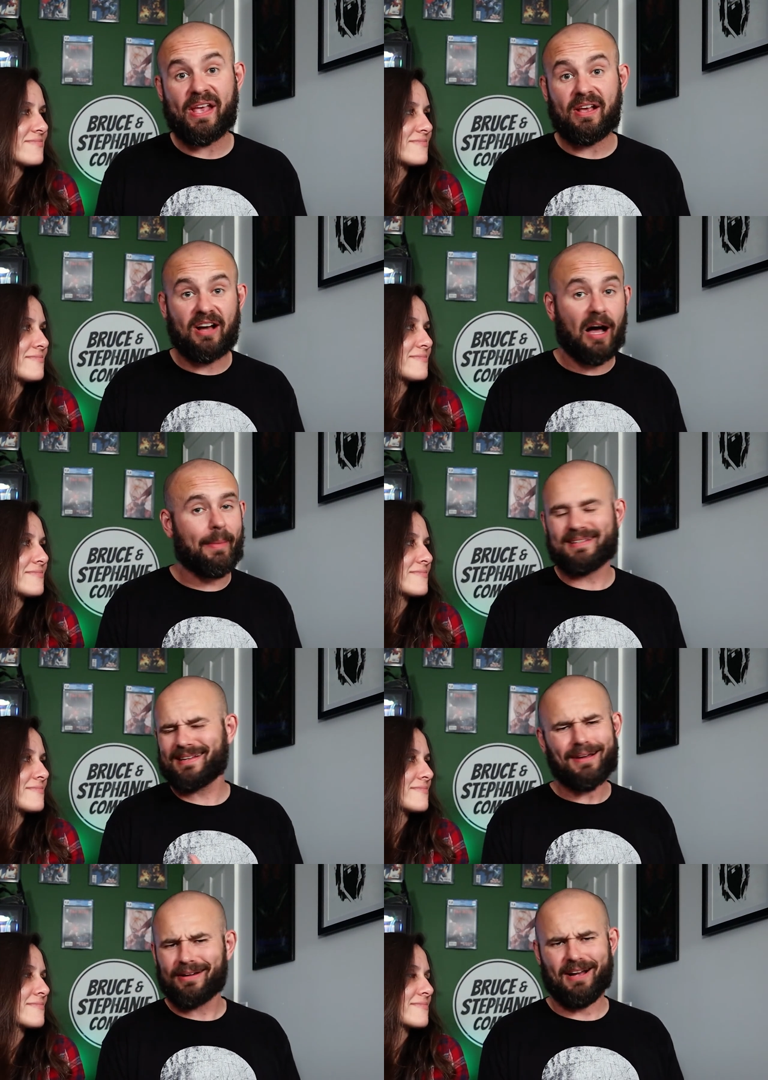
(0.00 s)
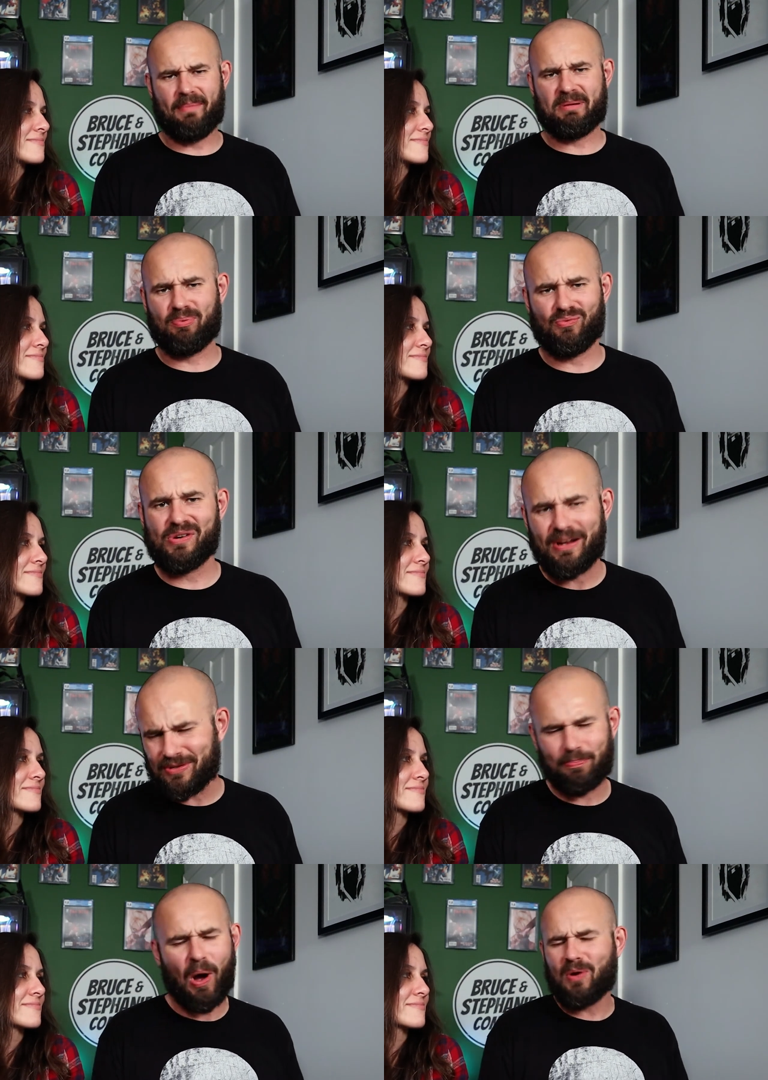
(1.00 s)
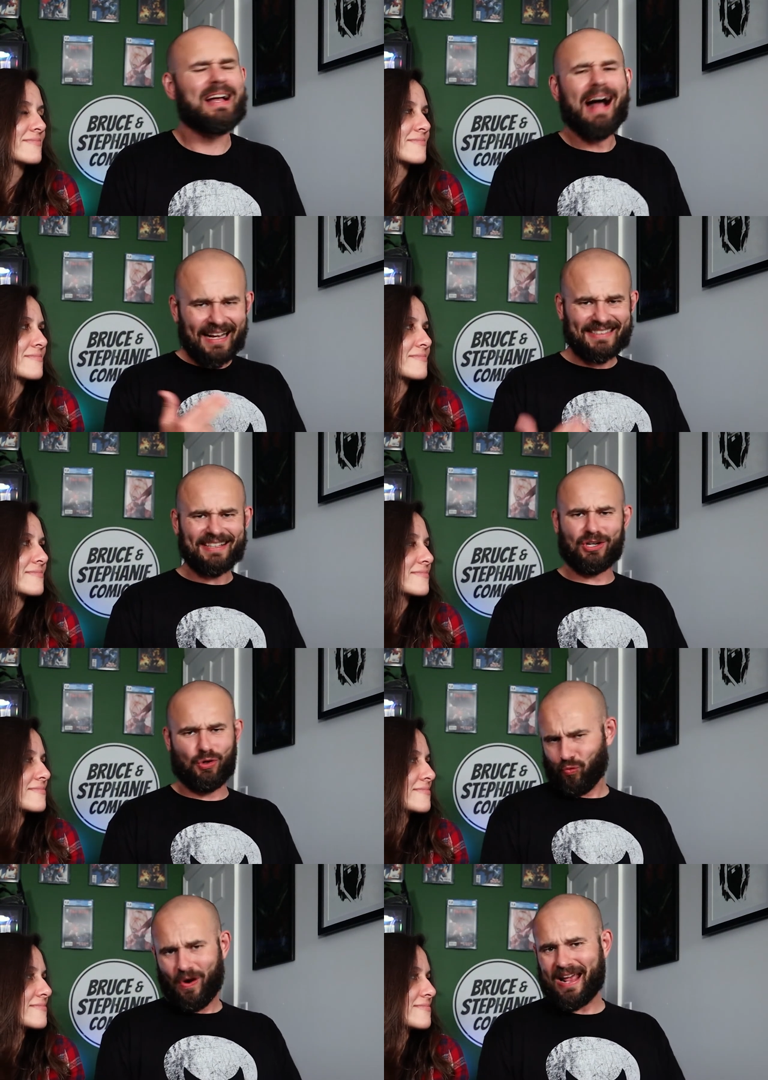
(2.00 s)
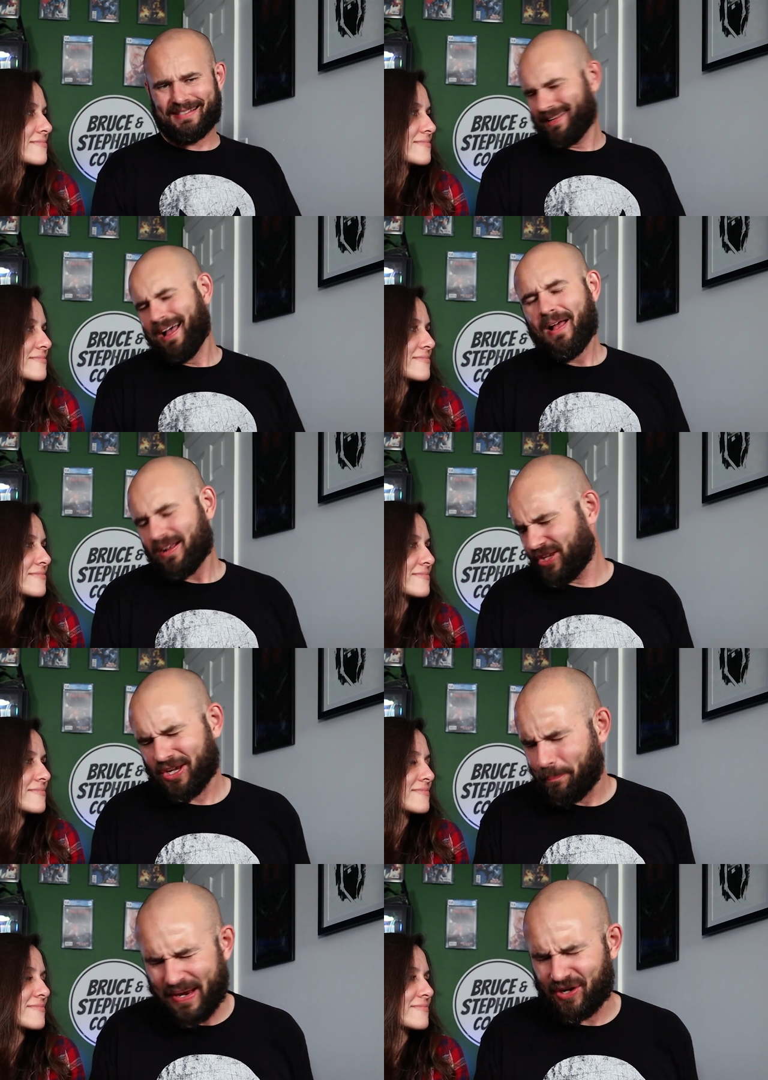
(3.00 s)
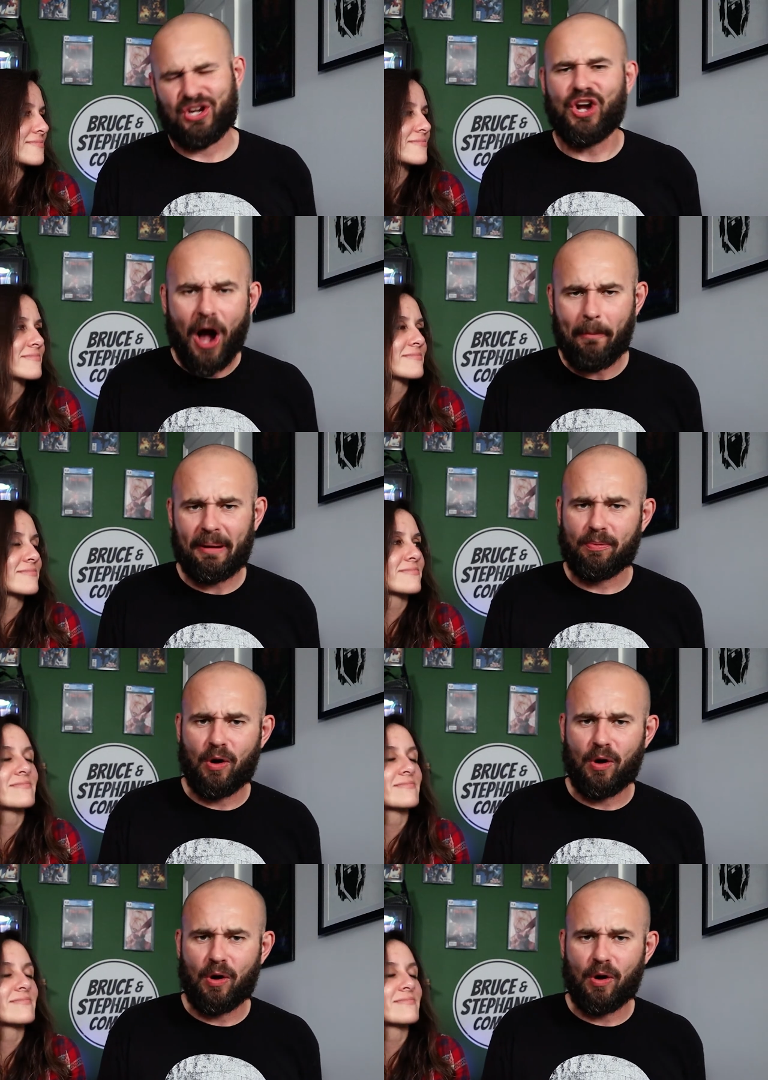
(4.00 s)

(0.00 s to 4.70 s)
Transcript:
Speaker 1: week in comics. I saw Comic Burrito's post. I saw Greg's, the Bearded Comic